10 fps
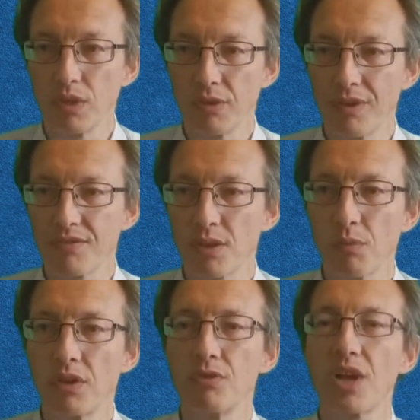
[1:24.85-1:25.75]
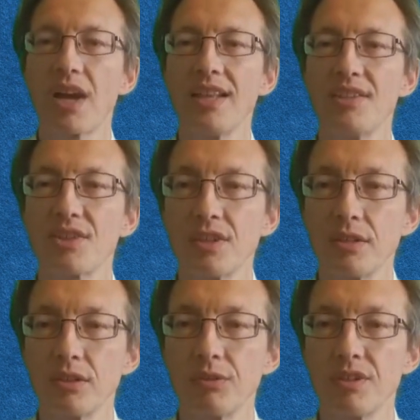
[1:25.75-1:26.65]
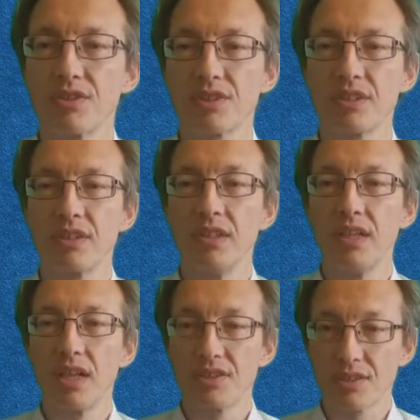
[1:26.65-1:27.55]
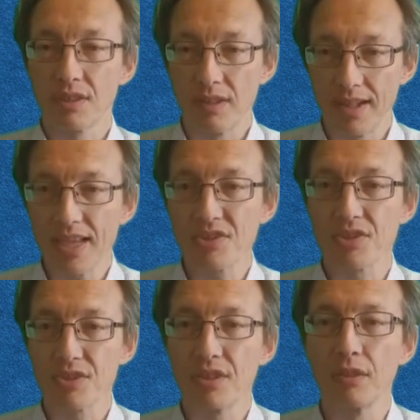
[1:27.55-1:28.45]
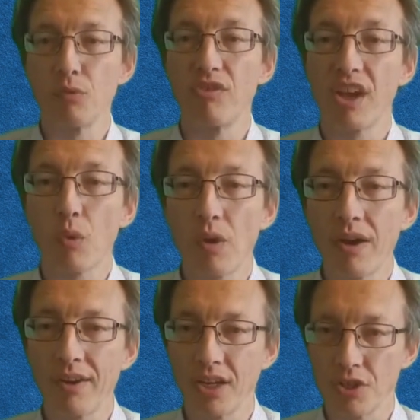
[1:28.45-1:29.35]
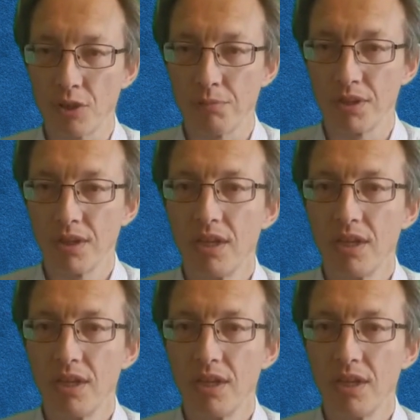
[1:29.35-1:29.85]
where you have someone who's highly skilled doing a less skill requiring job,